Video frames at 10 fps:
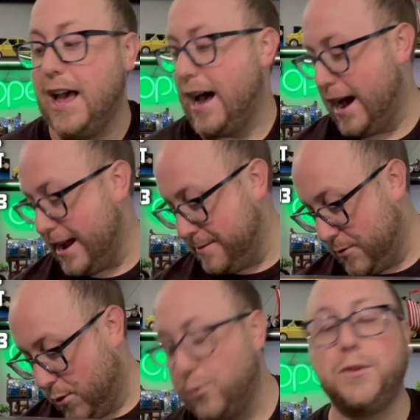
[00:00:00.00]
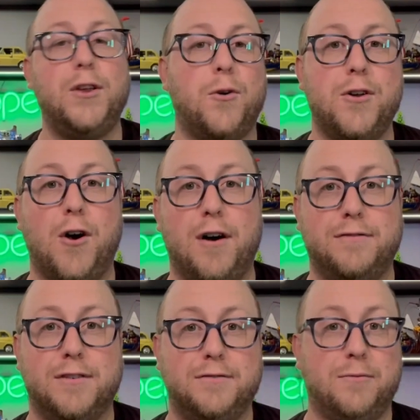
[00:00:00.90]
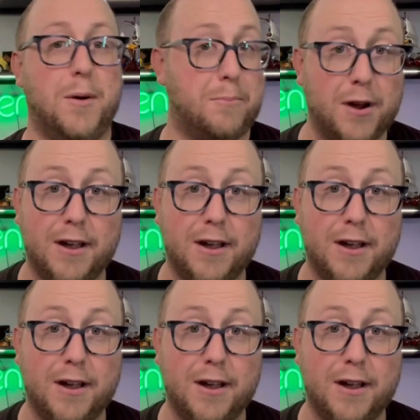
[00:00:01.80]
I am only going off of what Brick